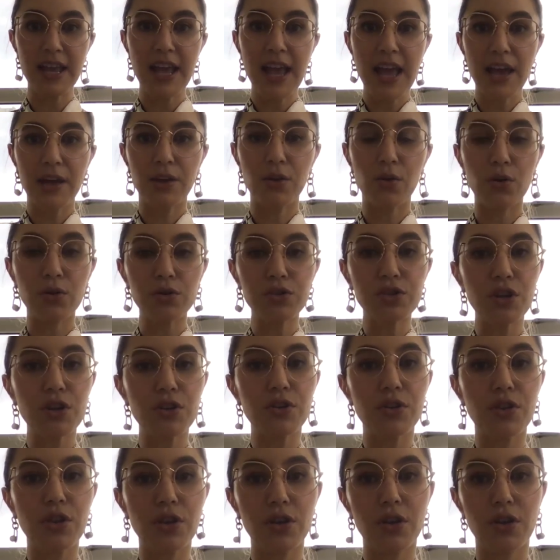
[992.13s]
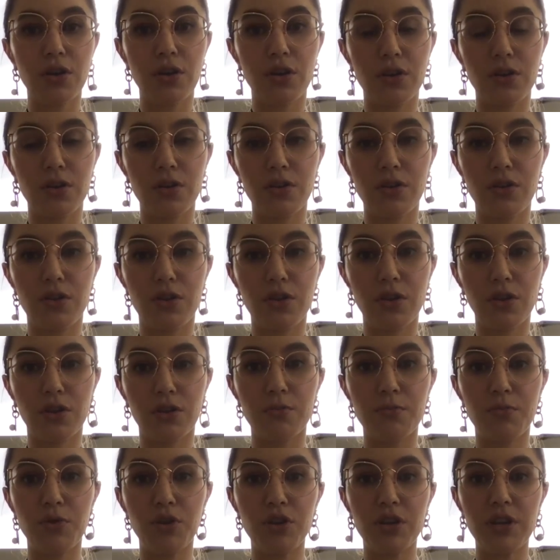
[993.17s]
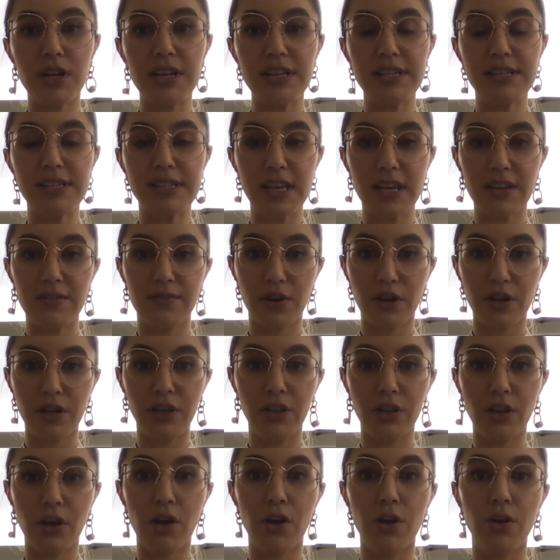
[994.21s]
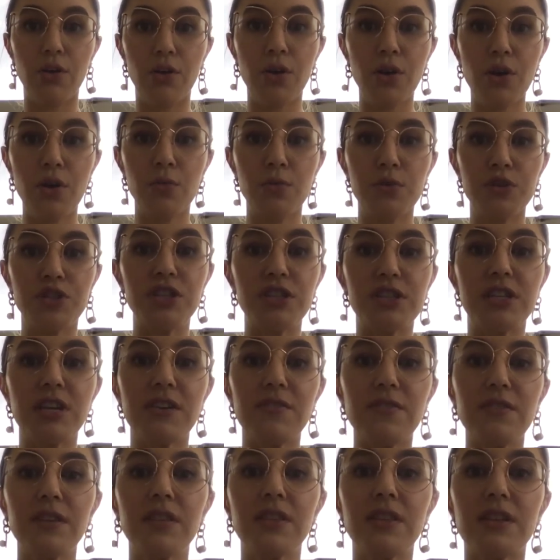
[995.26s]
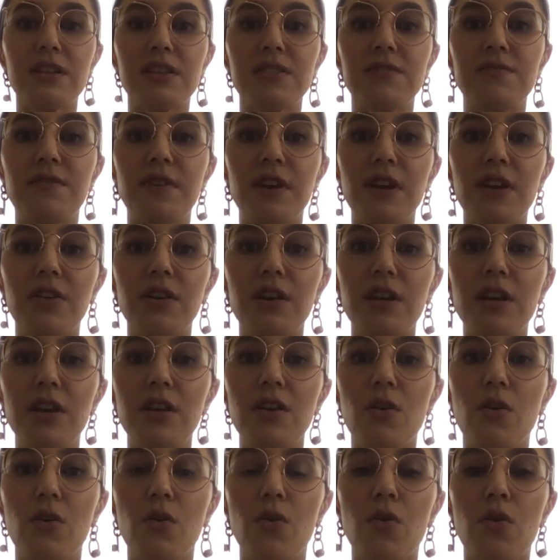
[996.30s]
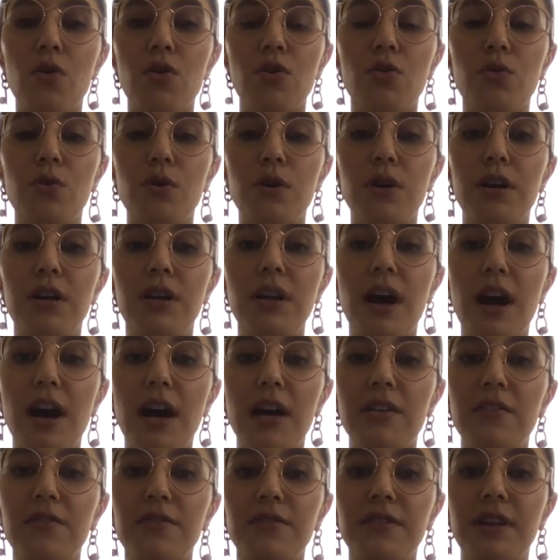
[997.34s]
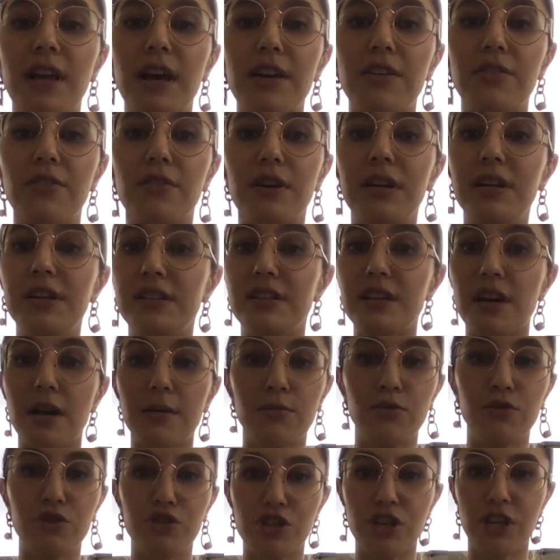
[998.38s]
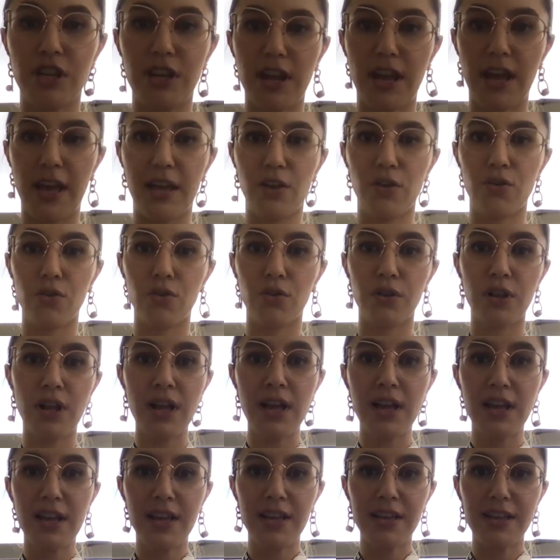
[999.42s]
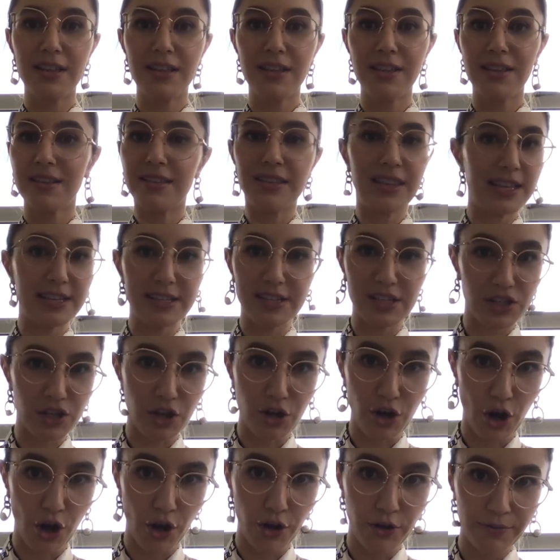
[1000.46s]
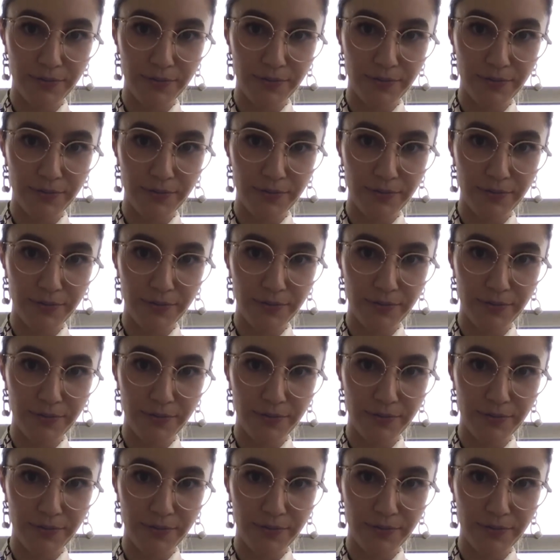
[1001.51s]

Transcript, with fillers: And also the the computer is set very low, which is giving this very awkward, unflattering double chin angle. This is a no.